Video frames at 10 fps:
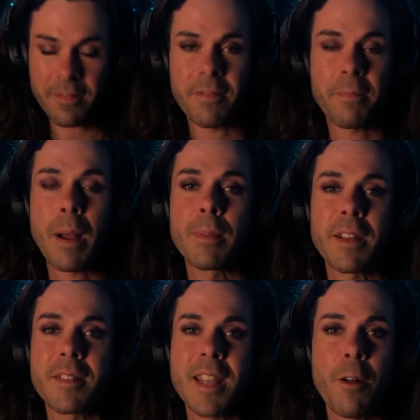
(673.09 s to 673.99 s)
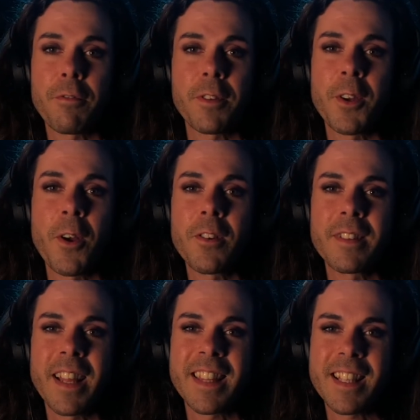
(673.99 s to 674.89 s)
public self, you know,
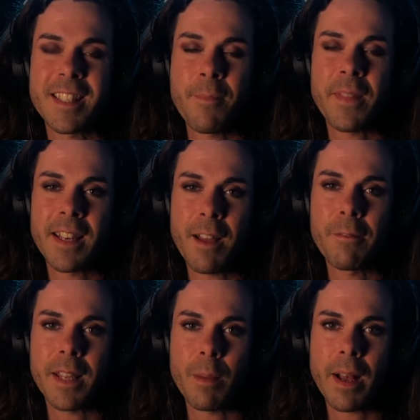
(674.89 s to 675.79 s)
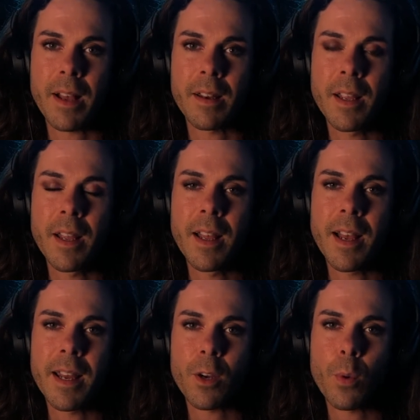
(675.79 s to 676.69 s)
like there's something lovely about
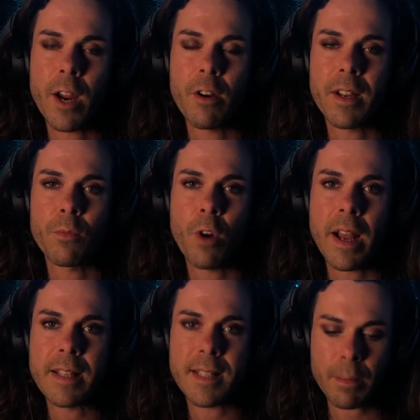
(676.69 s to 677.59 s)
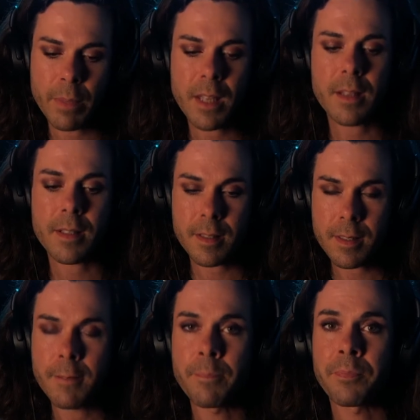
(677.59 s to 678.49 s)
an Aquarian rising
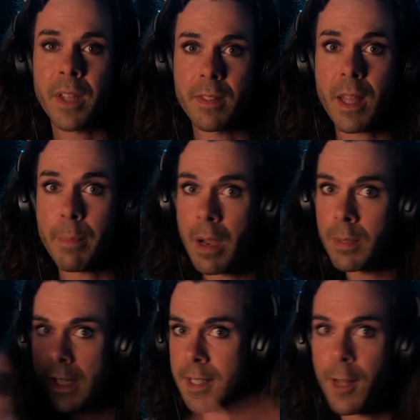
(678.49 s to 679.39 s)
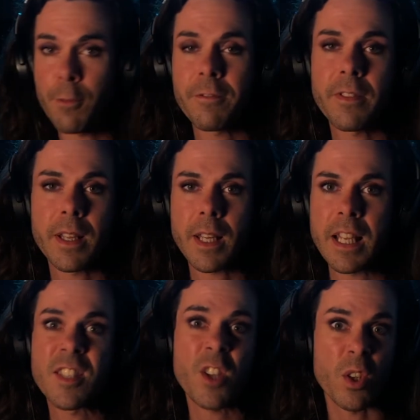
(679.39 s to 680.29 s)
because their public self
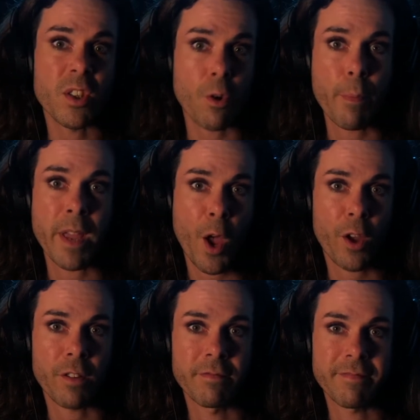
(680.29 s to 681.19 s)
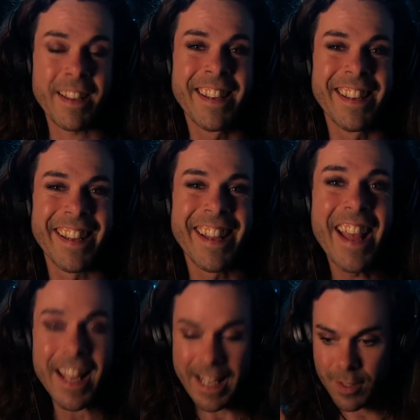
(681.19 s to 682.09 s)
is so Scorpio,
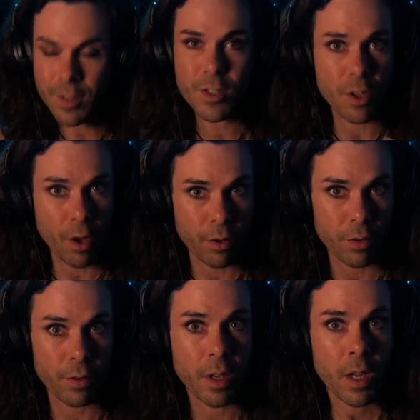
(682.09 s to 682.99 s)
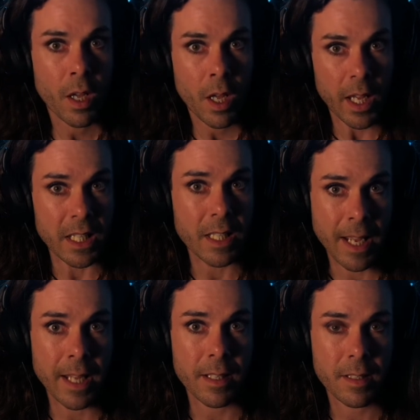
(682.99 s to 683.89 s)
is so
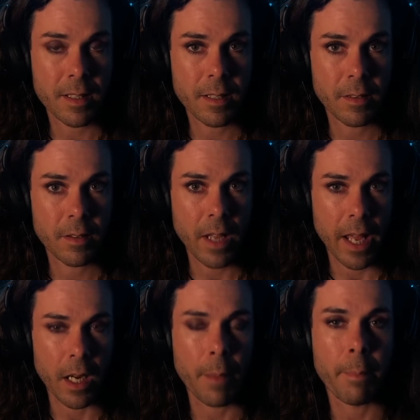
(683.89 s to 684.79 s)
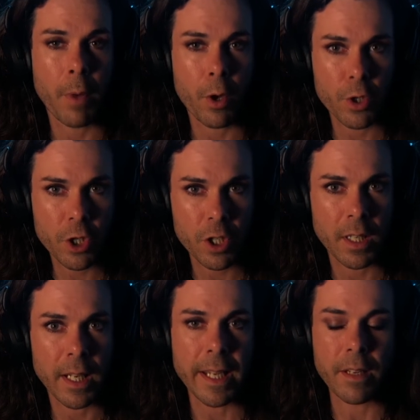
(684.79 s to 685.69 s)
intense and
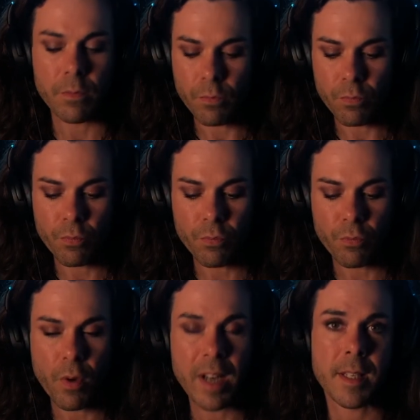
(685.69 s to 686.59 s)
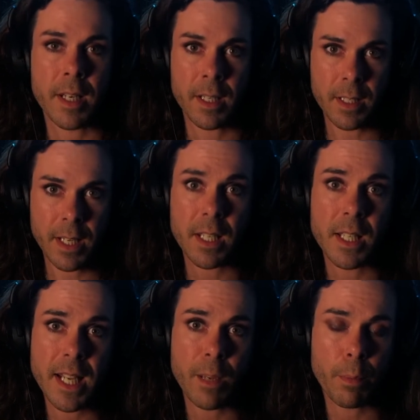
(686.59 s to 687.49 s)
emotionally resonant and
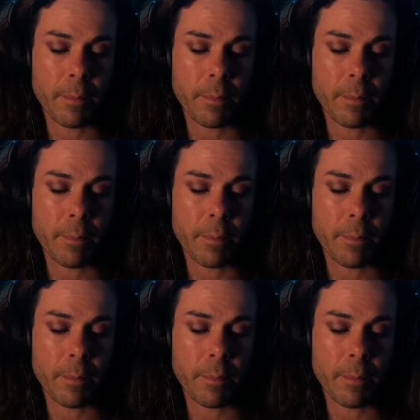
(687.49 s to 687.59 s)
deep.